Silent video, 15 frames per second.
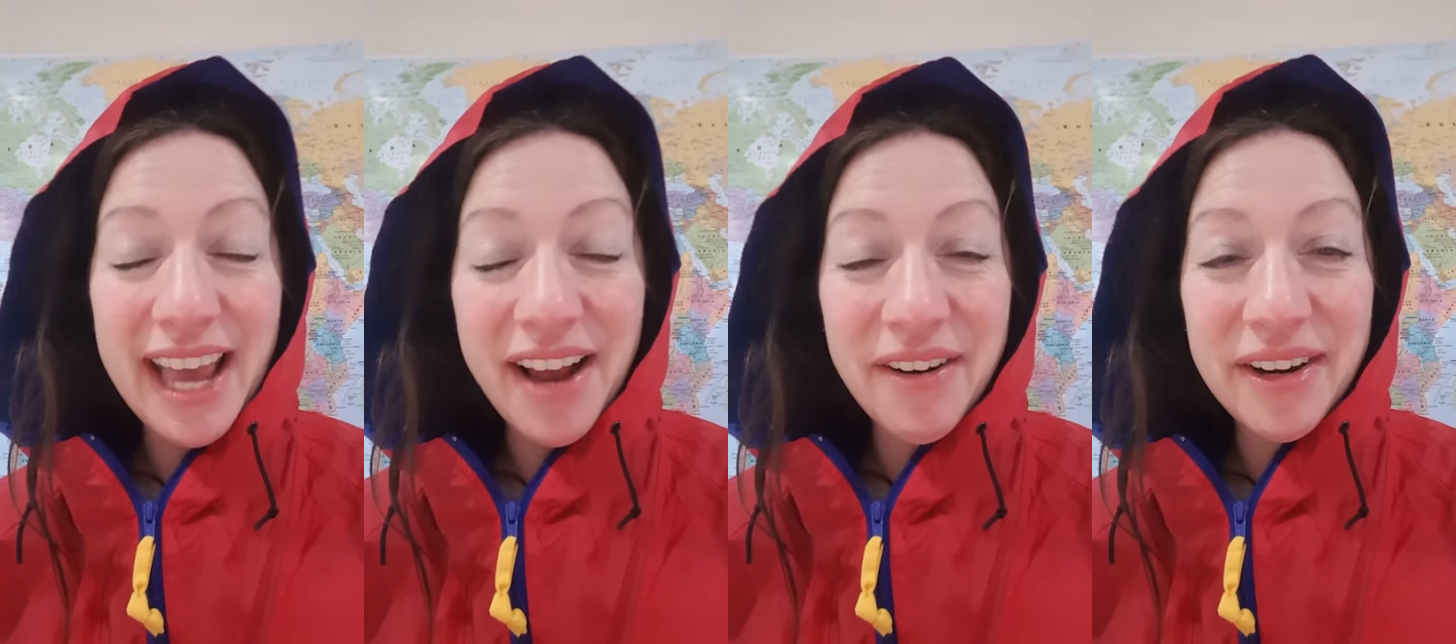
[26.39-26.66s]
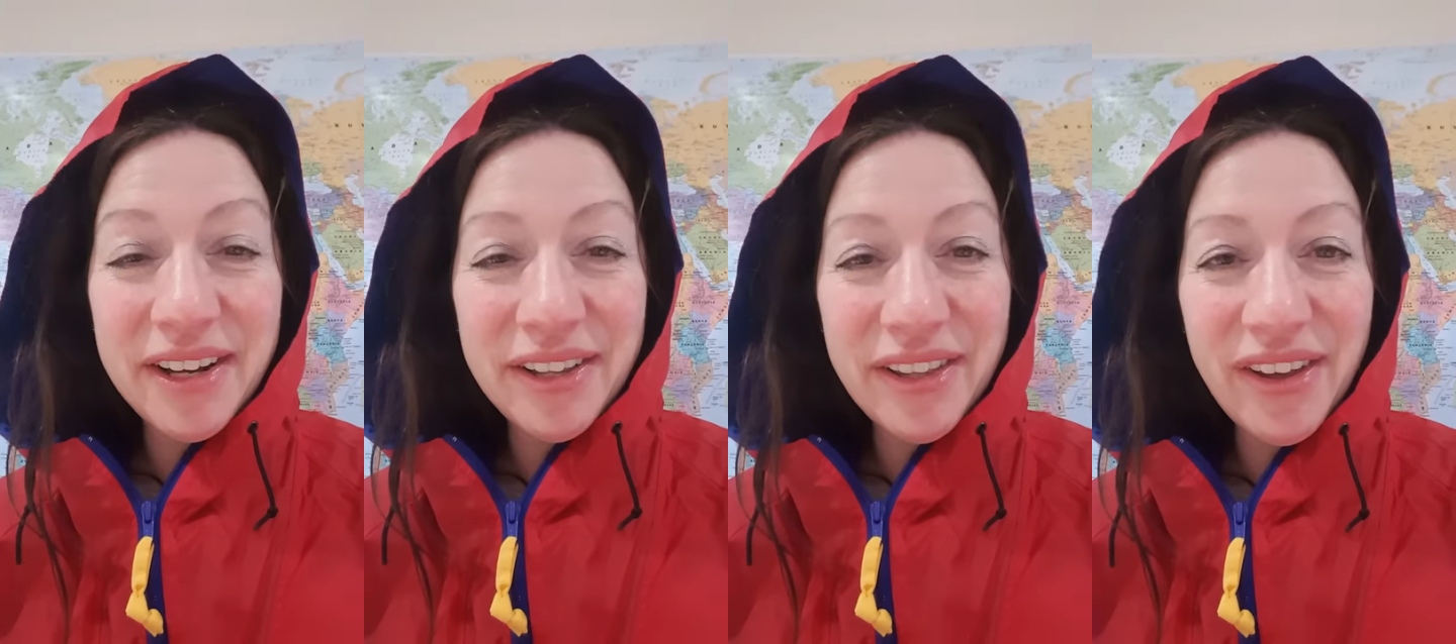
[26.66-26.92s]
to
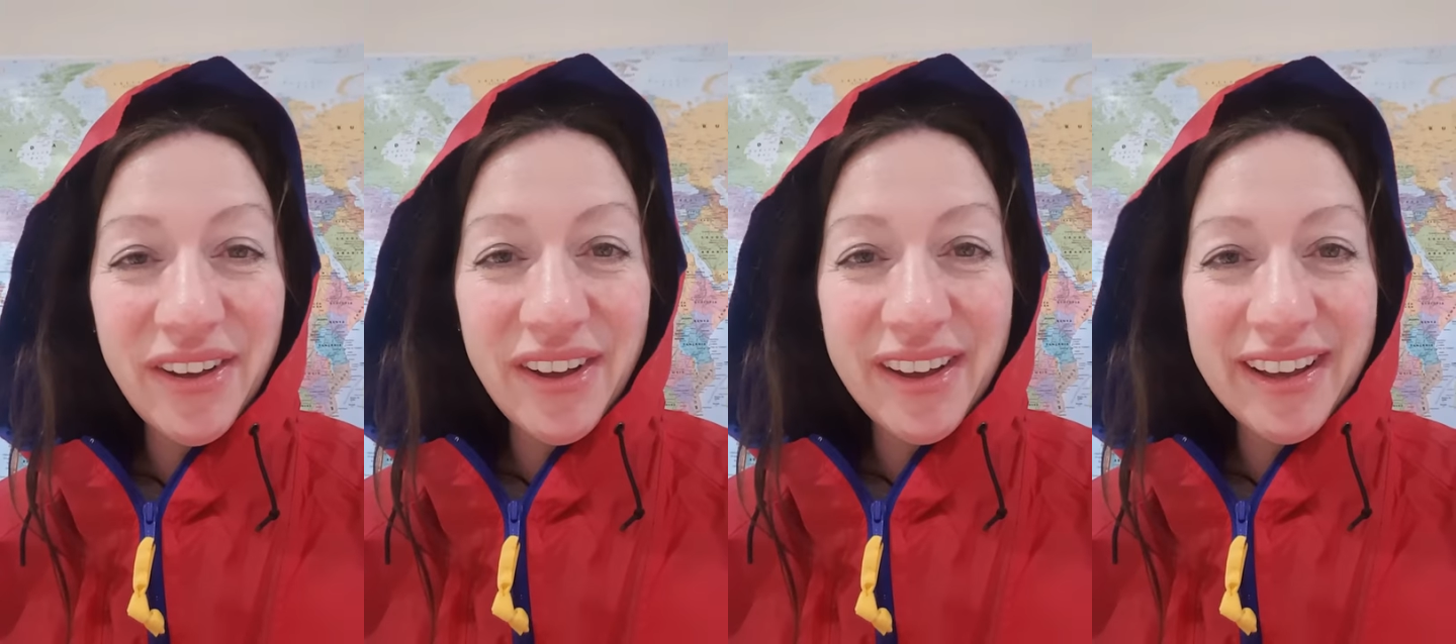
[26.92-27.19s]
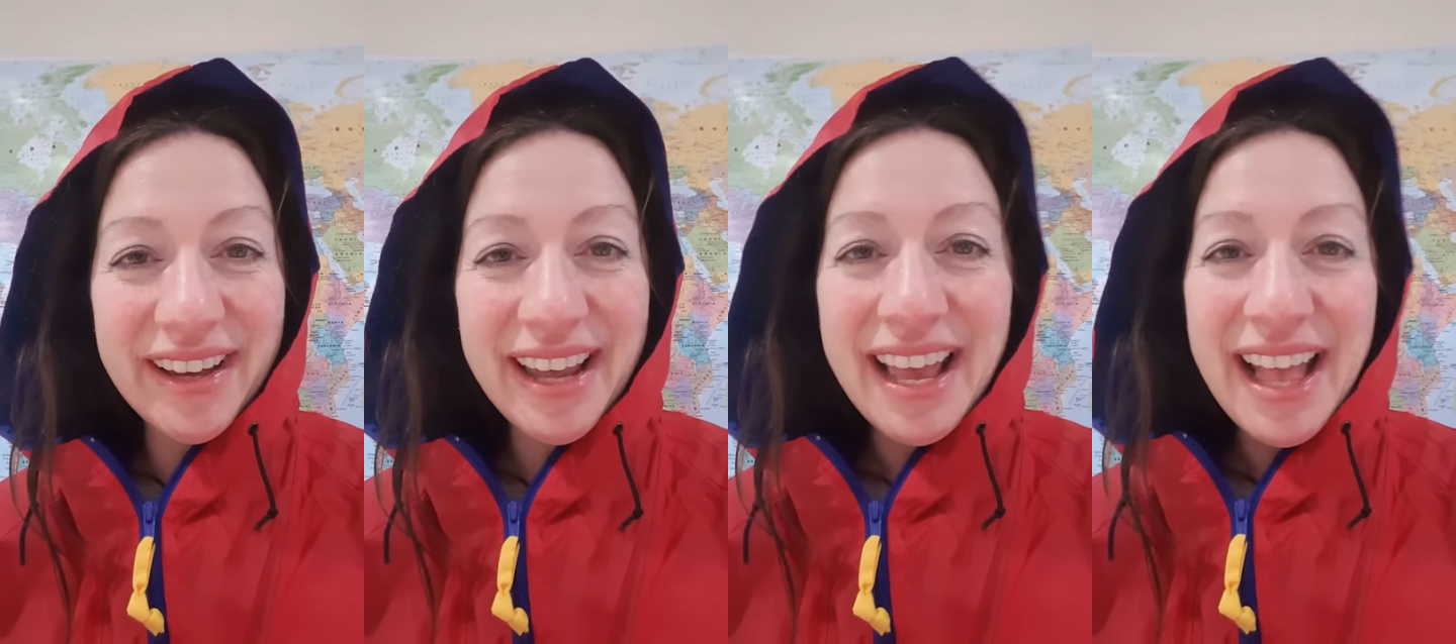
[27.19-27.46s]
carry
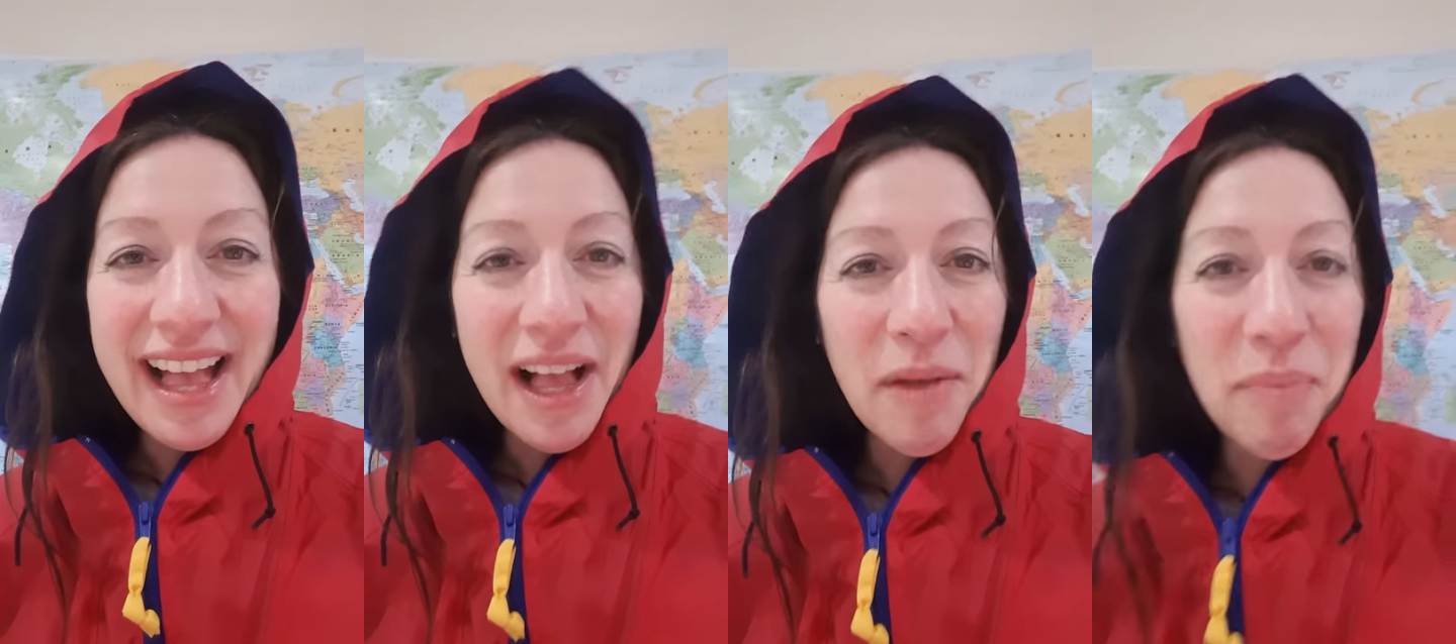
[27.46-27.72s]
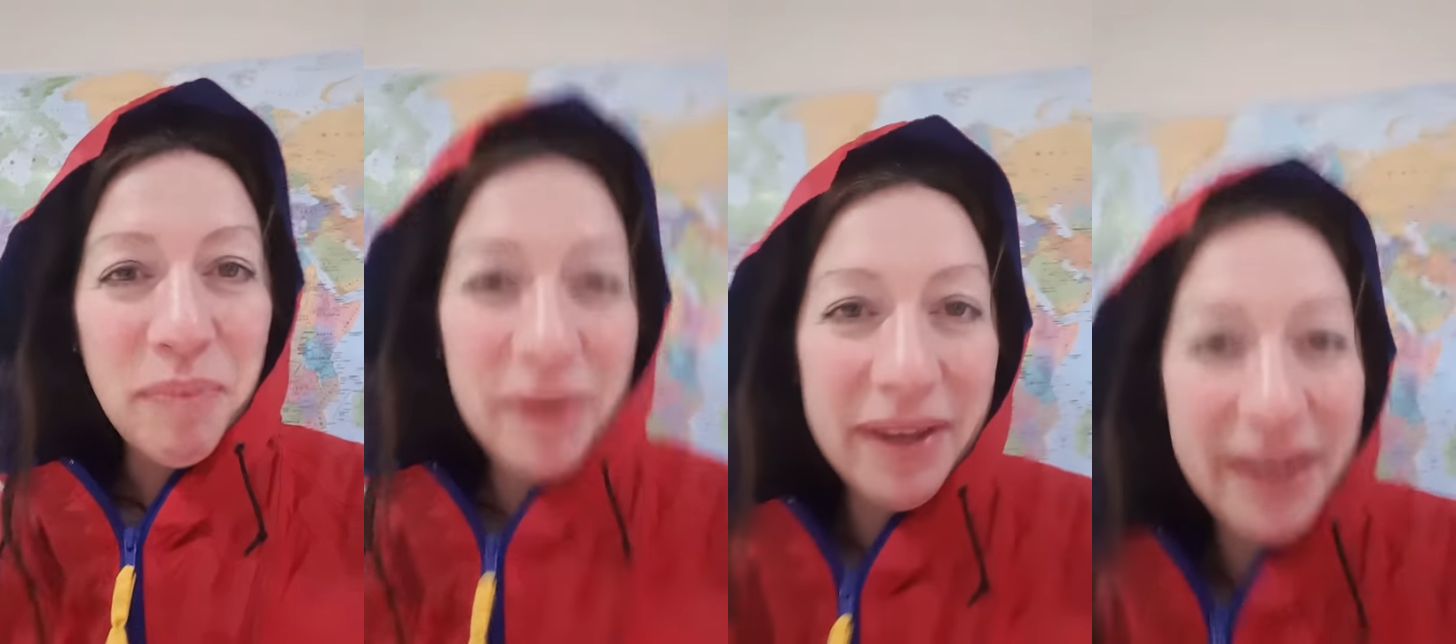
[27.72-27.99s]
along
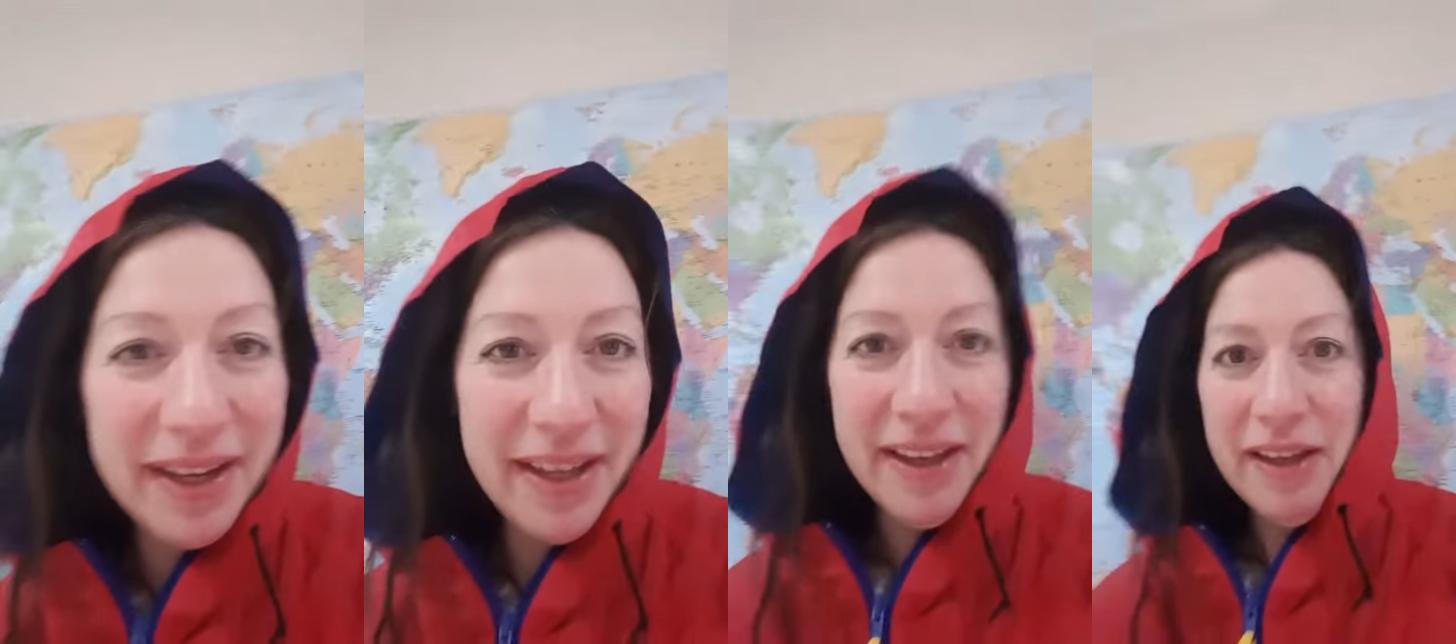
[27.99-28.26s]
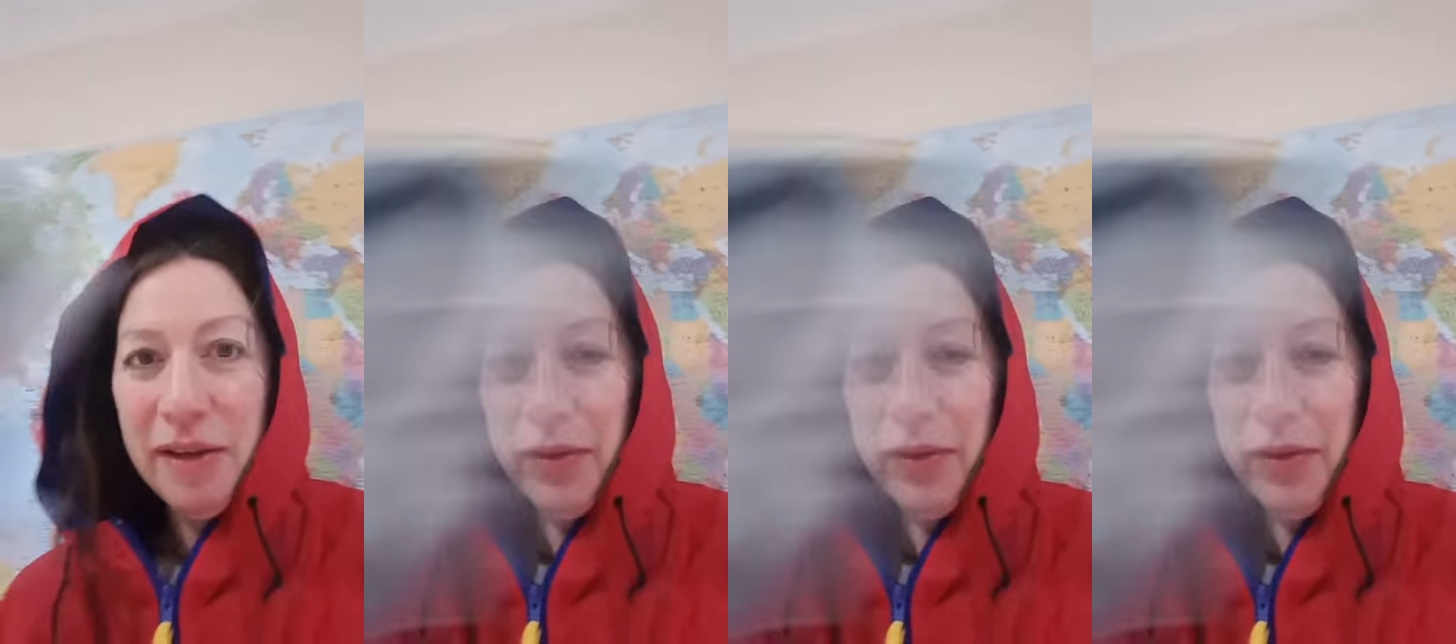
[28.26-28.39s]
a big